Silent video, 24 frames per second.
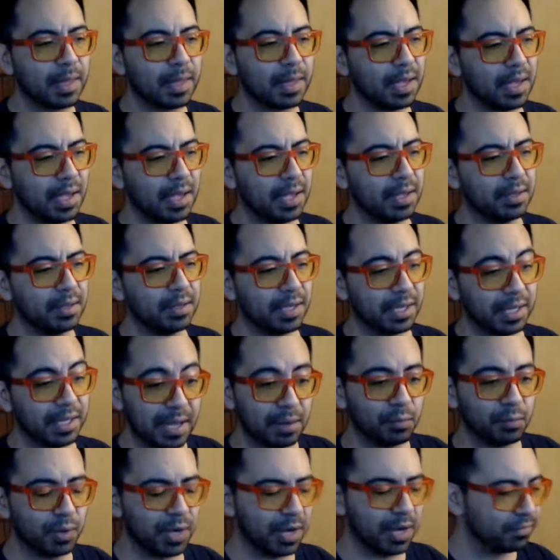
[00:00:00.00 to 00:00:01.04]
And
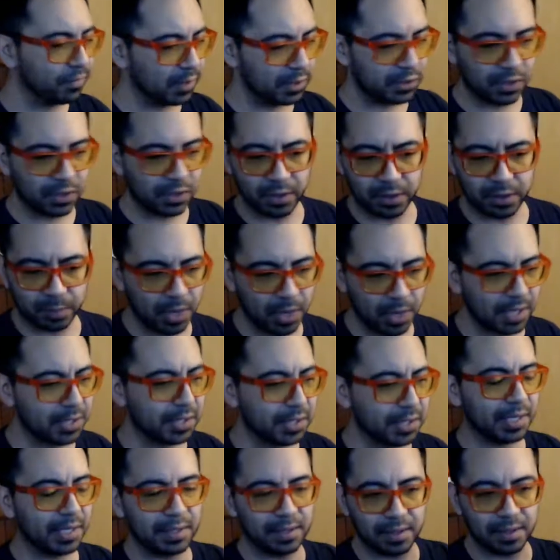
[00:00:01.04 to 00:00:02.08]
again, when I first started the
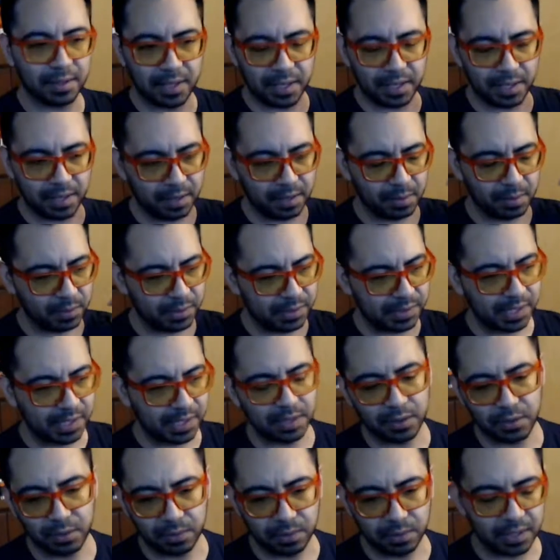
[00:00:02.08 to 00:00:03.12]
project, it was
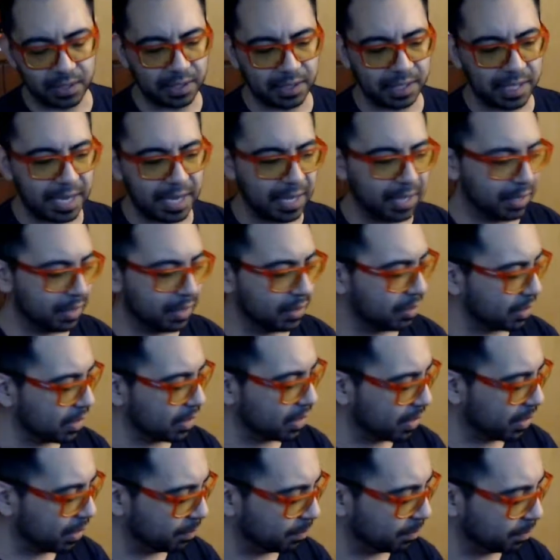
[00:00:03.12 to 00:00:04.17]
in Unity,
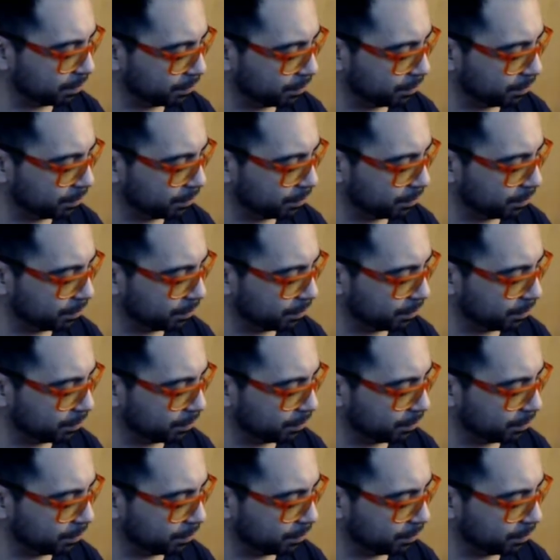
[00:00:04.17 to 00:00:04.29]
and